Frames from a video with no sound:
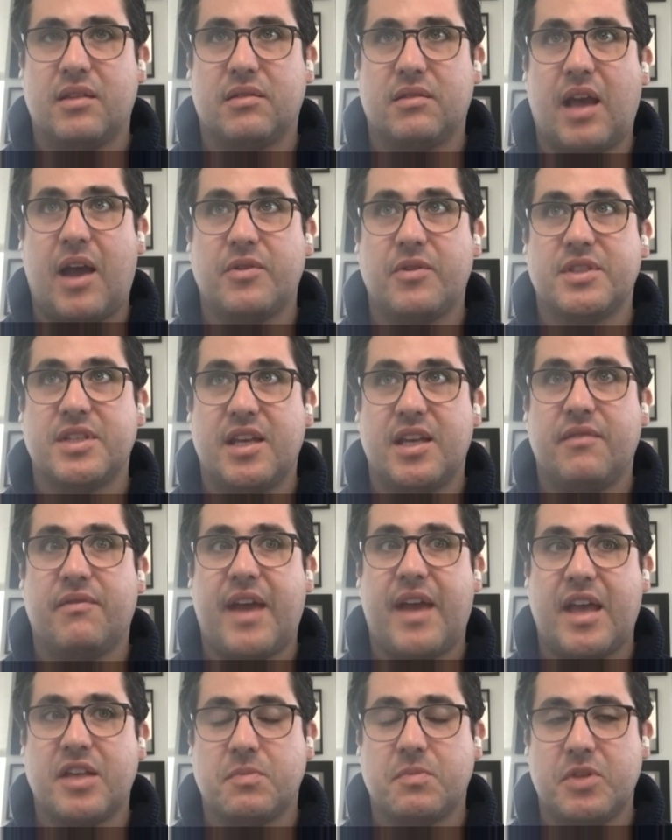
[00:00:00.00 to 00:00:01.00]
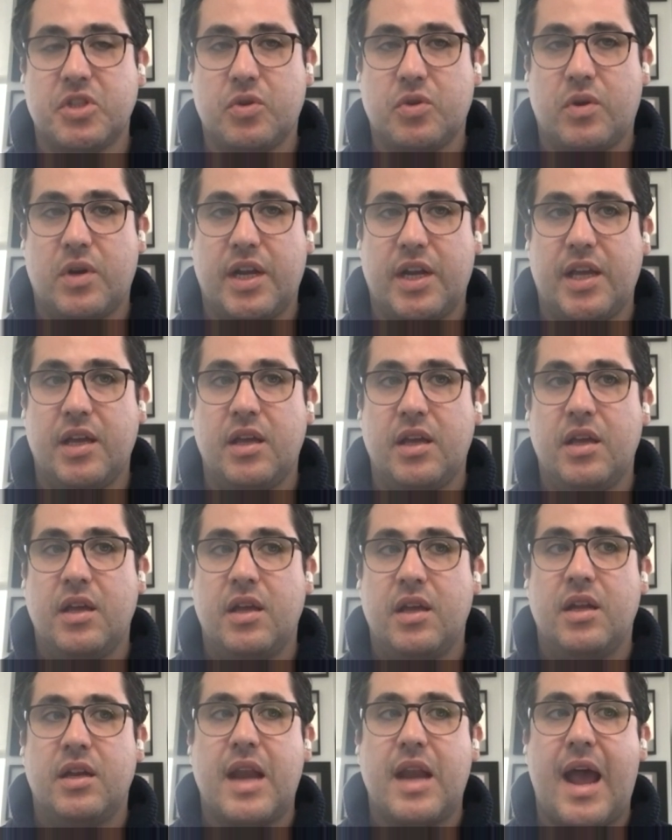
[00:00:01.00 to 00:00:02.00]
would say the vast majority.
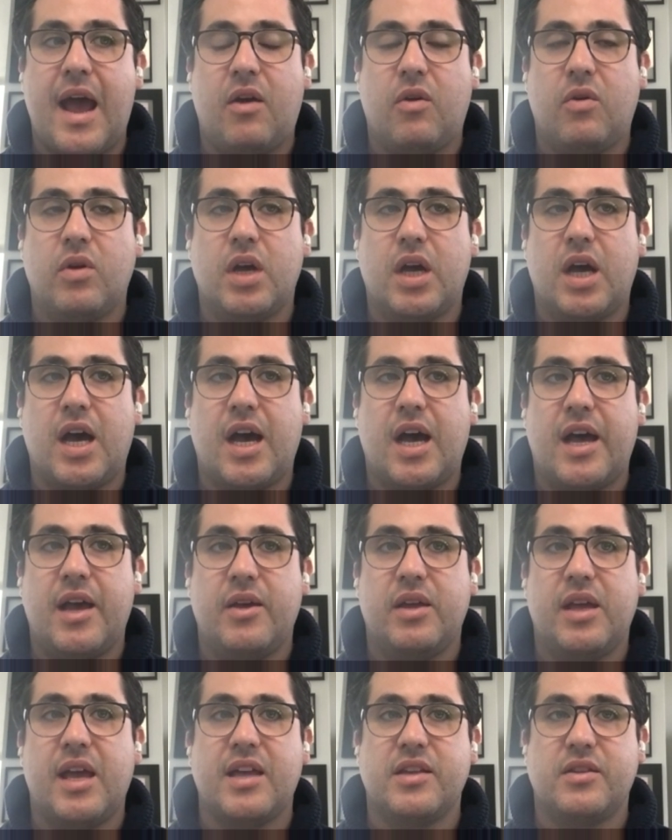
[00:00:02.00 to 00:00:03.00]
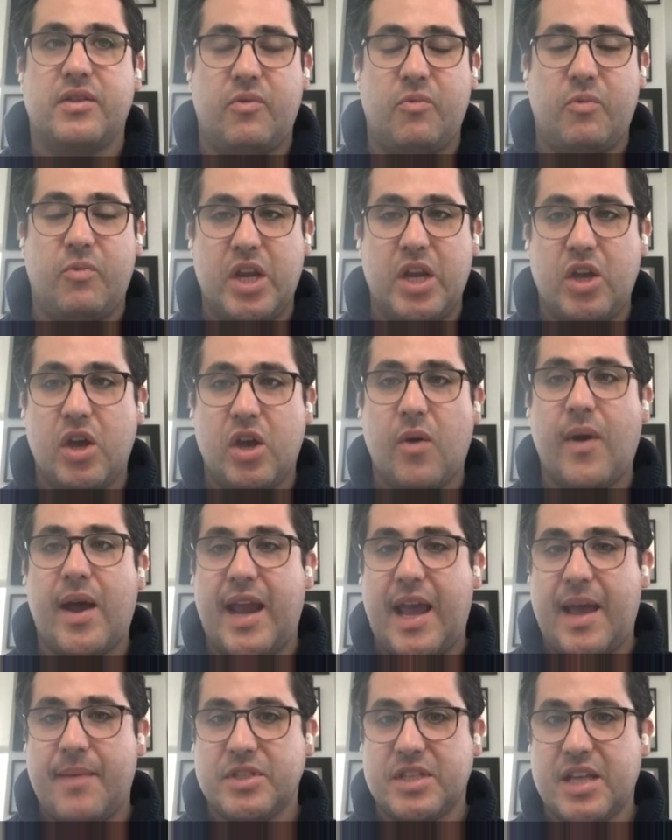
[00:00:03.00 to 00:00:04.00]
Now, when you go on
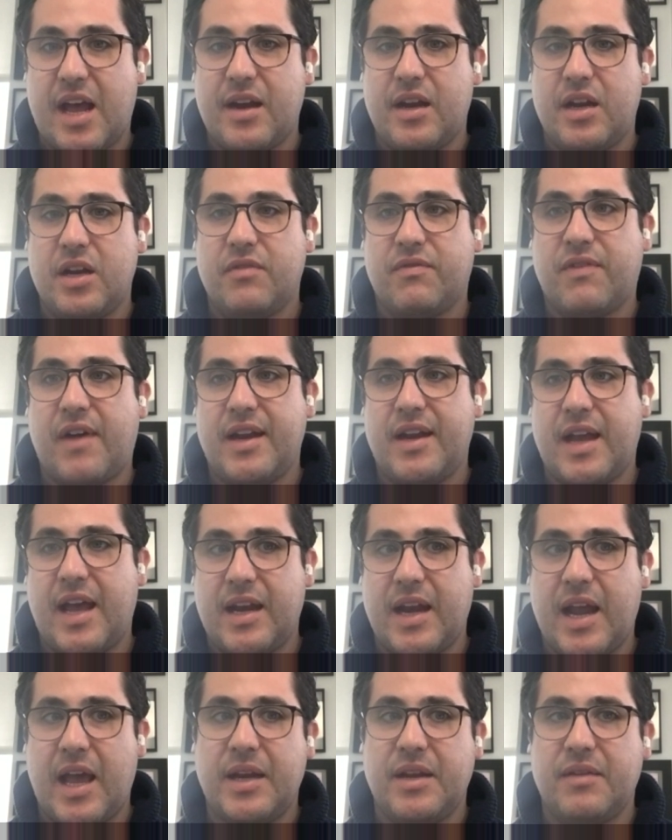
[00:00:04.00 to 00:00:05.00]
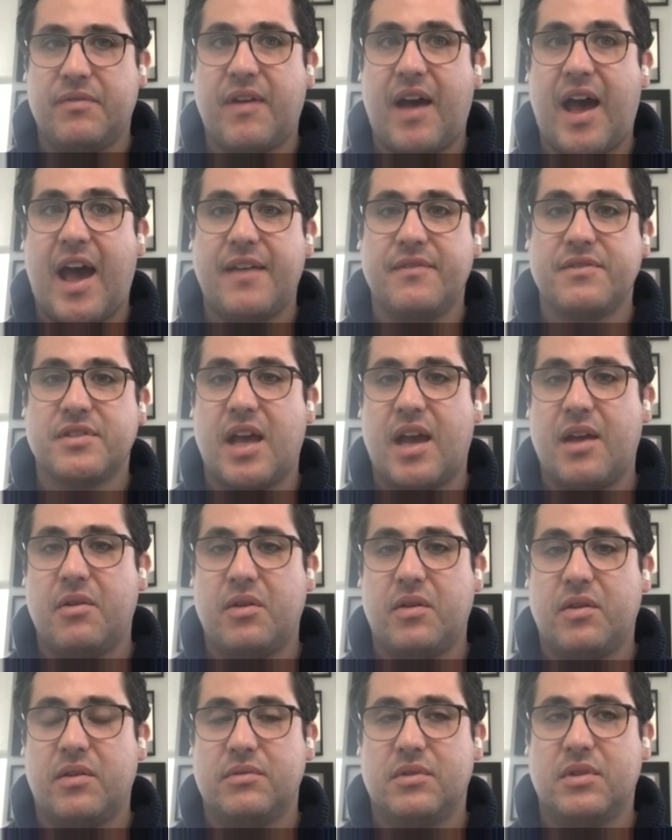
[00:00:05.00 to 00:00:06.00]
Amazon and you find N95s,
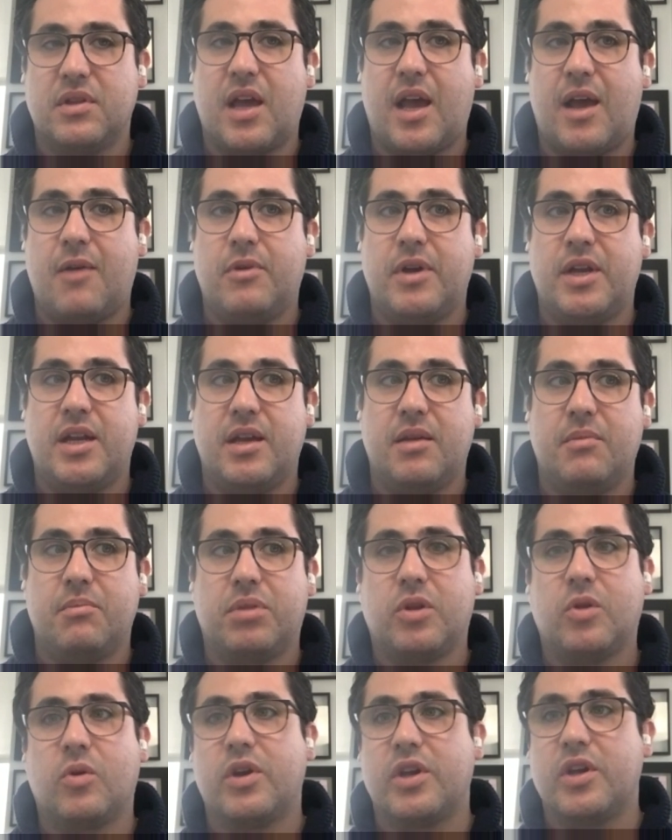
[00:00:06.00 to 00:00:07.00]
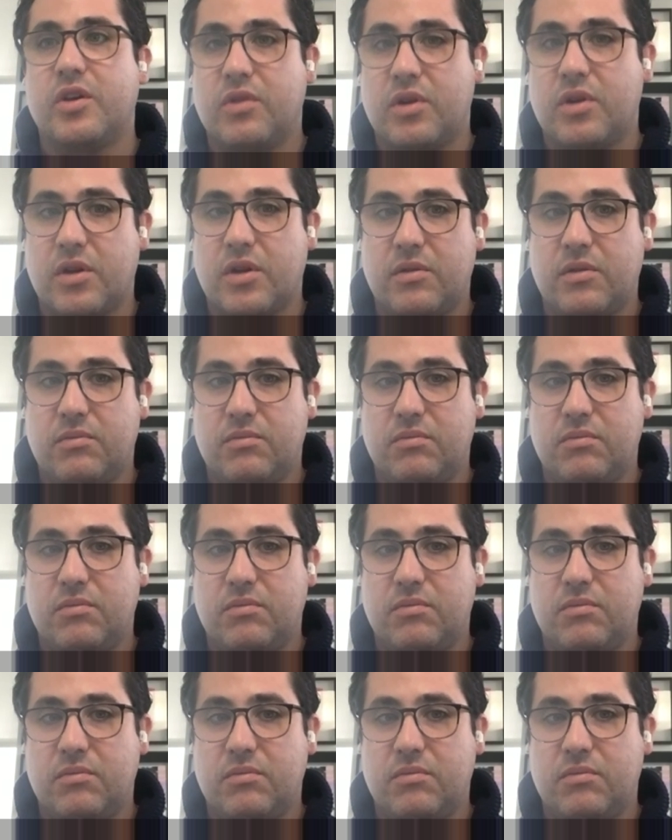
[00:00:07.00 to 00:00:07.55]
I would implore you to